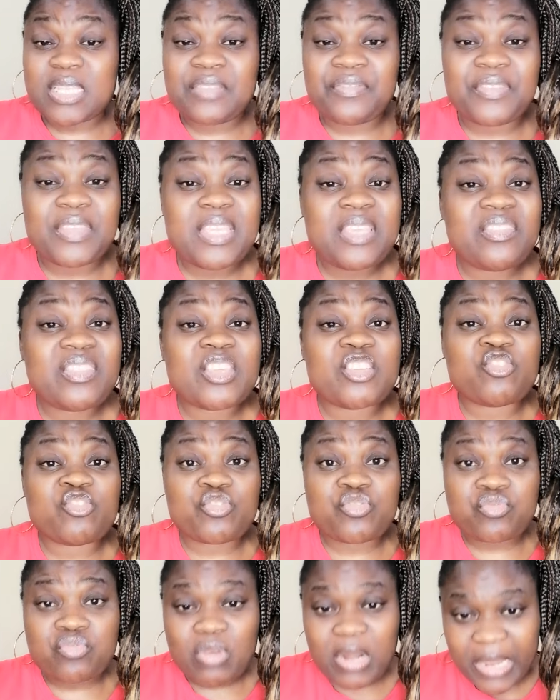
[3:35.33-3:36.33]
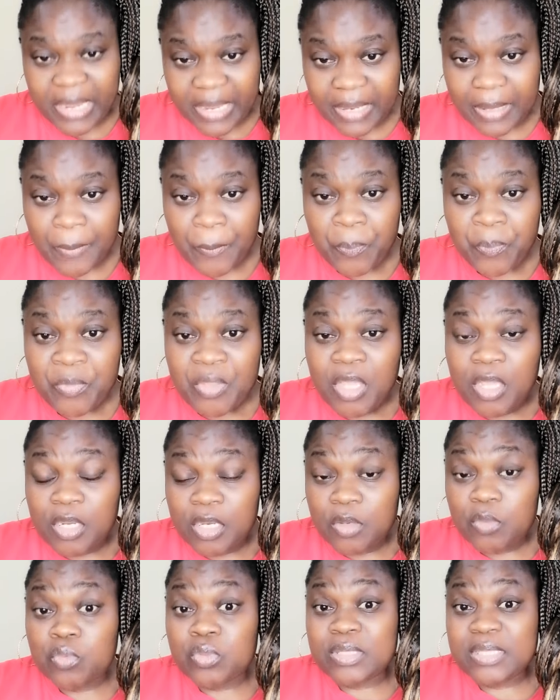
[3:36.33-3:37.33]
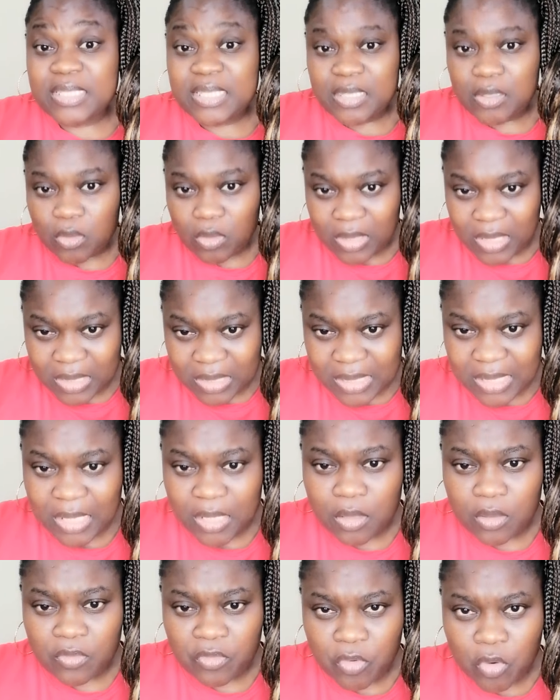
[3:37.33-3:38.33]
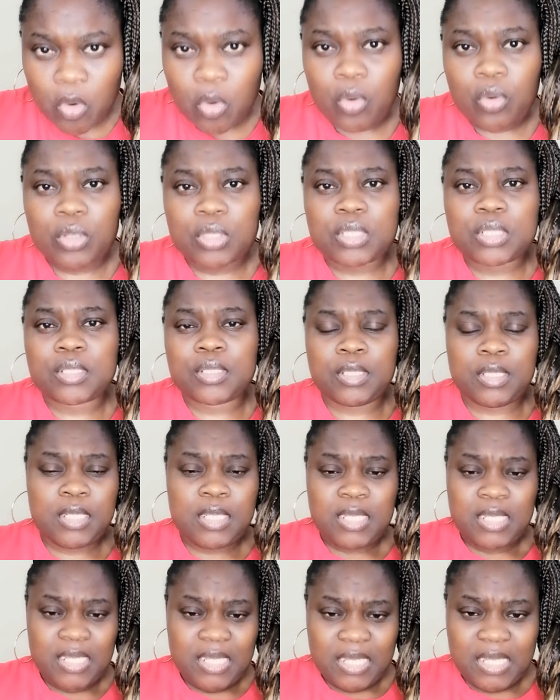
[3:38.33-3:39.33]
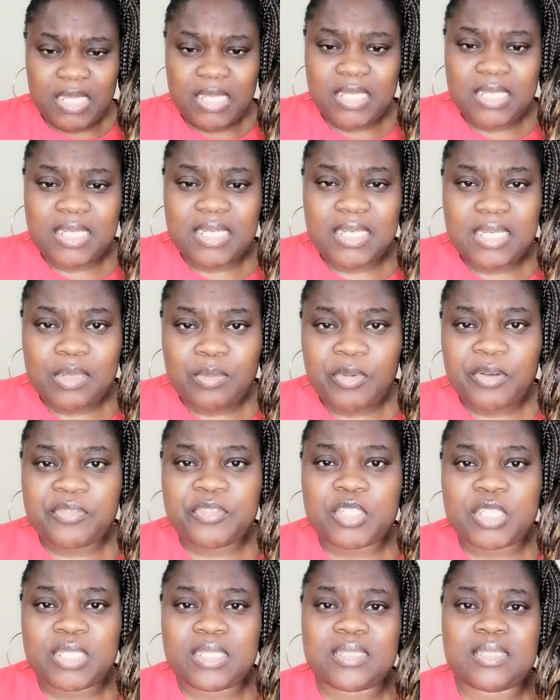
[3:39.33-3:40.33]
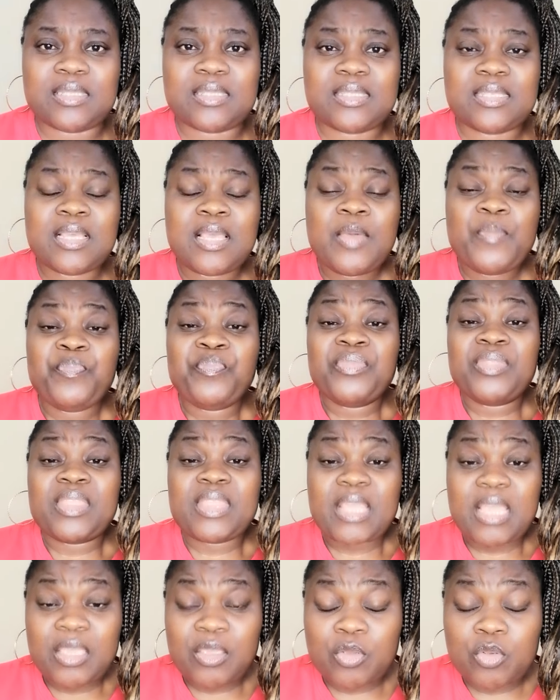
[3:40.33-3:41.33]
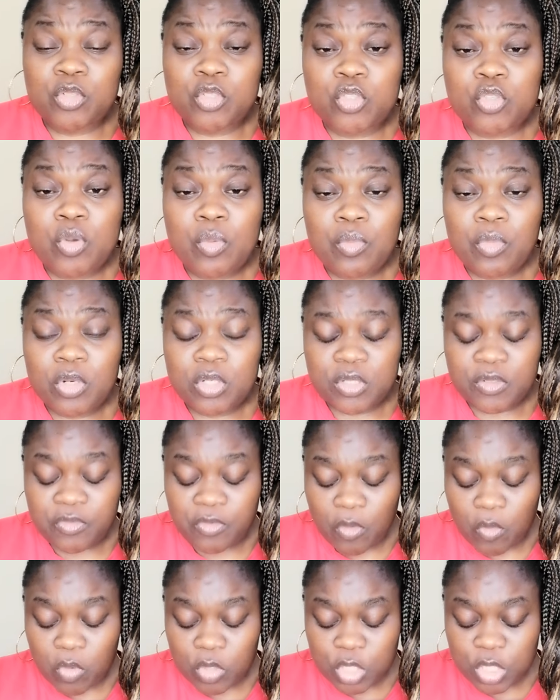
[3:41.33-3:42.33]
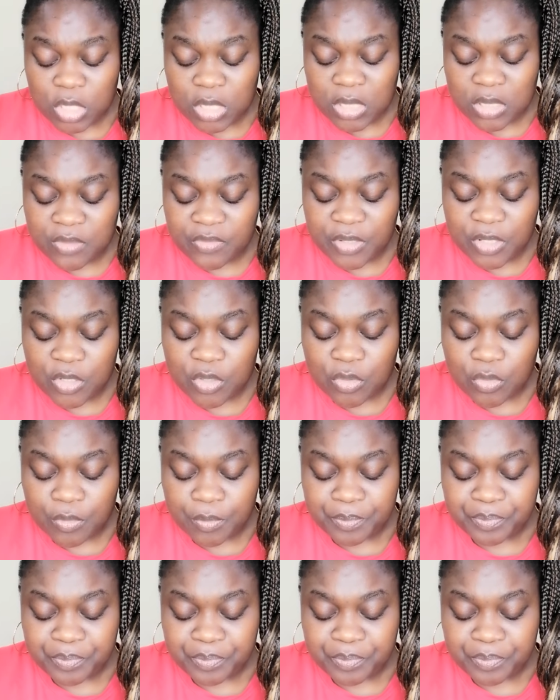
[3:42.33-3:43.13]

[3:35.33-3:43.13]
If either try, they will see the other side of God in the name of Jesus. Thank you so much for watching this video.